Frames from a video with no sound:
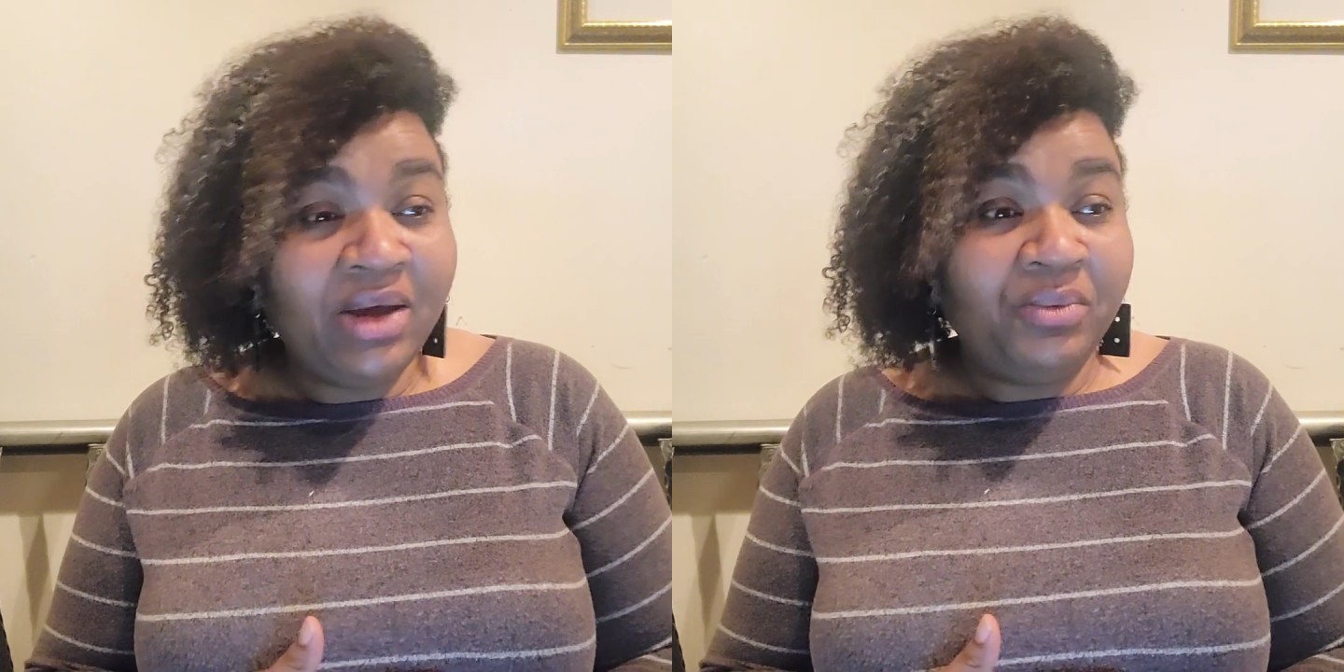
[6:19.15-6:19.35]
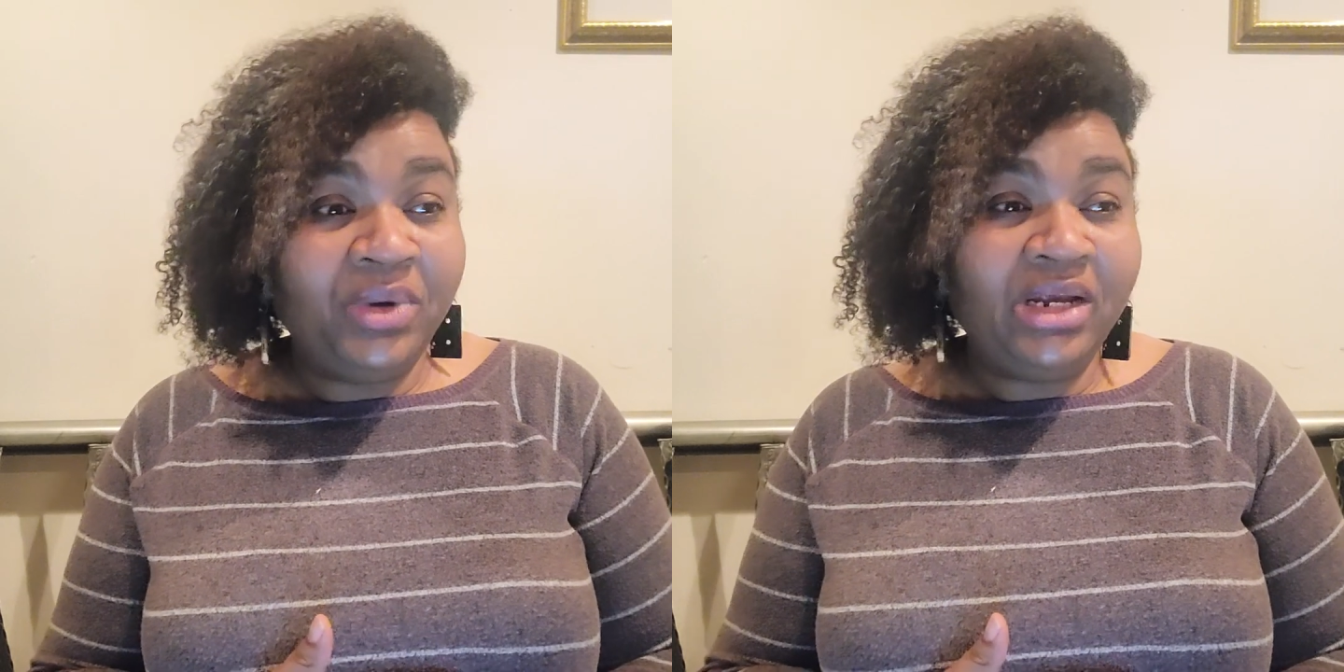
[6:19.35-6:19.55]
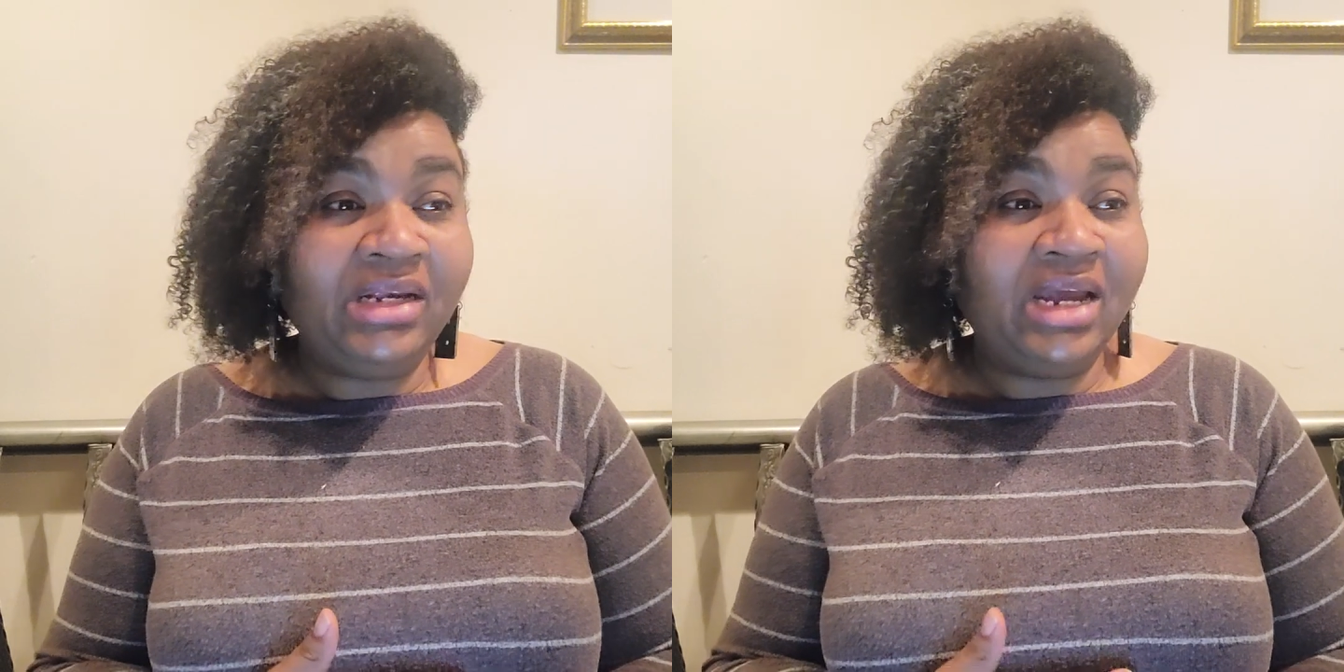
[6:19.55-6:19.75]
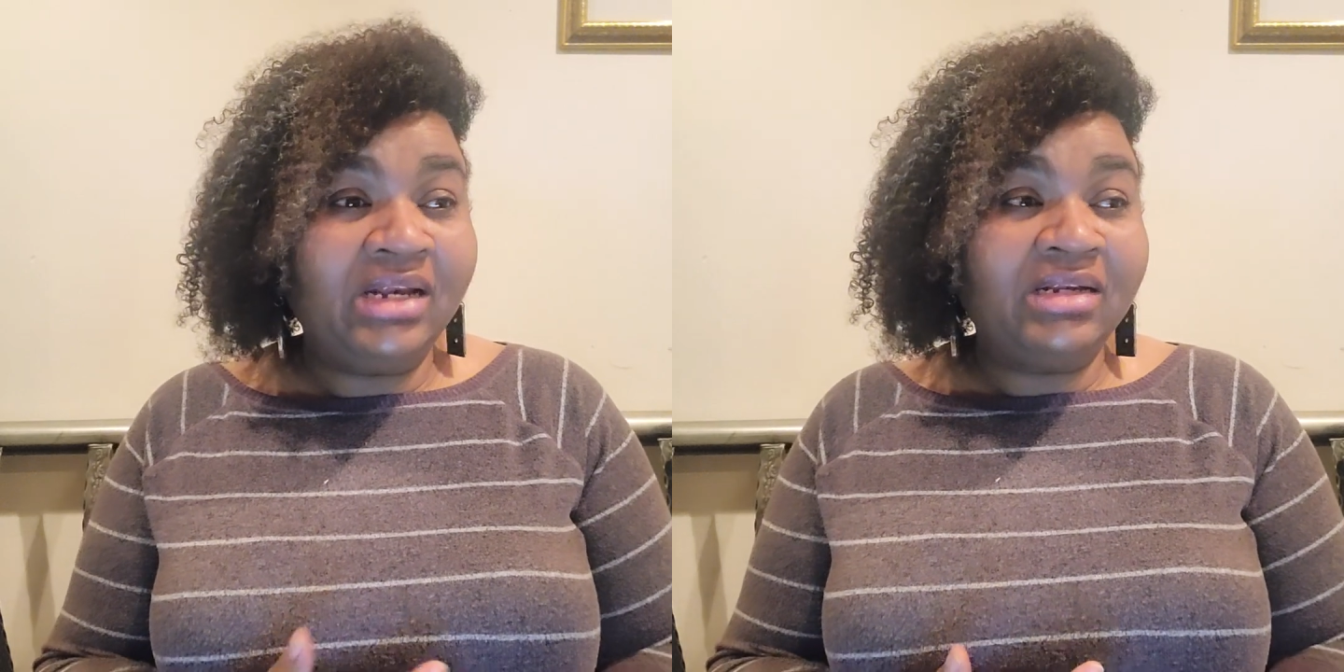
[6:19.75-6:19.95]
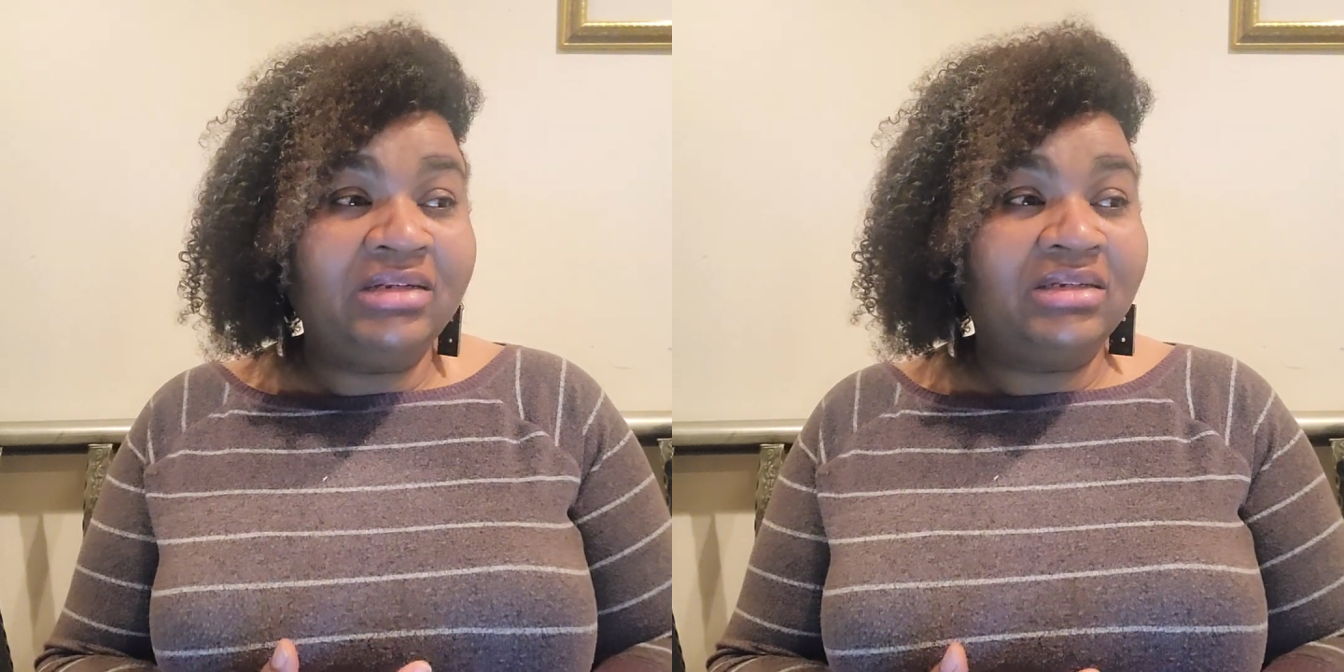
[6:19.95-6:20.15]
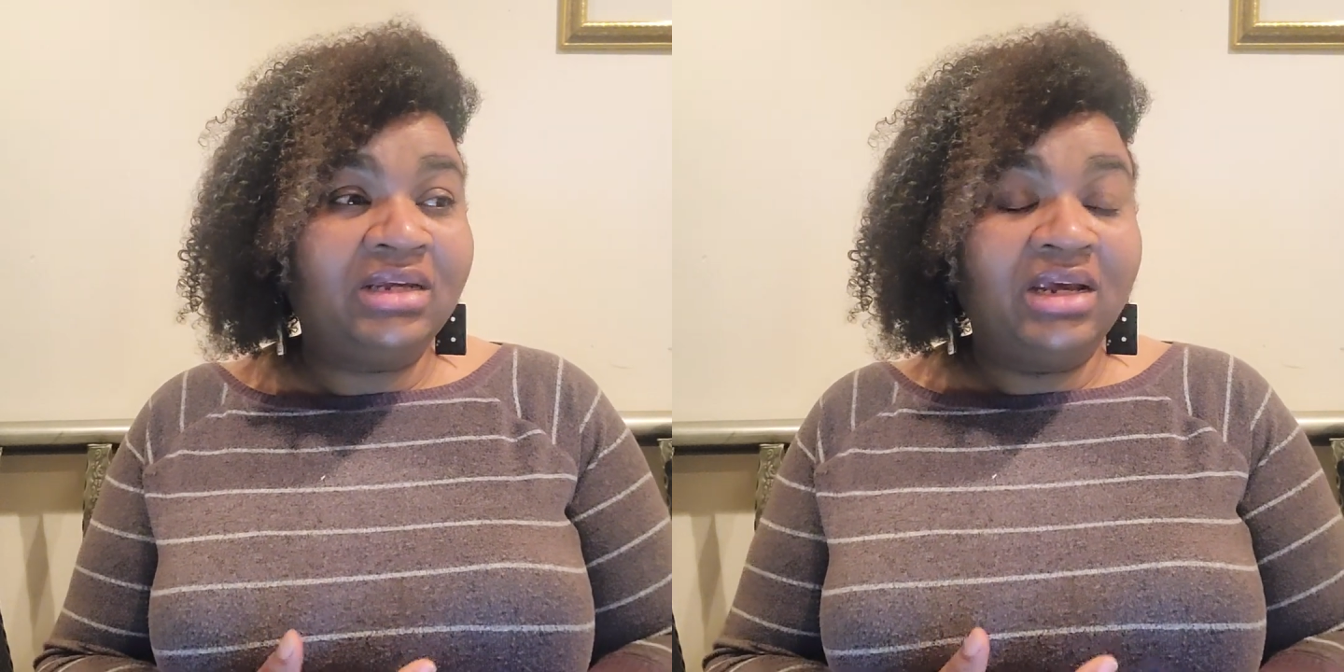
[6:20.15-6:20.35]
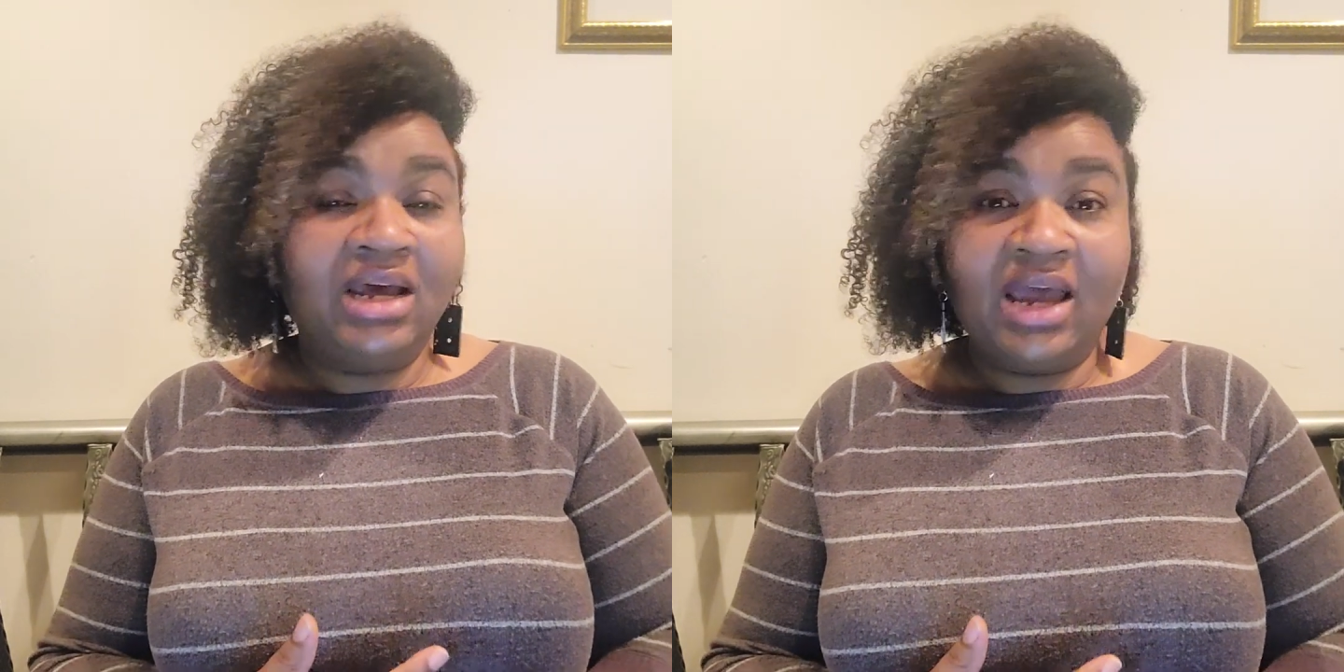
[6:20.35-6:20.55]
we didn't,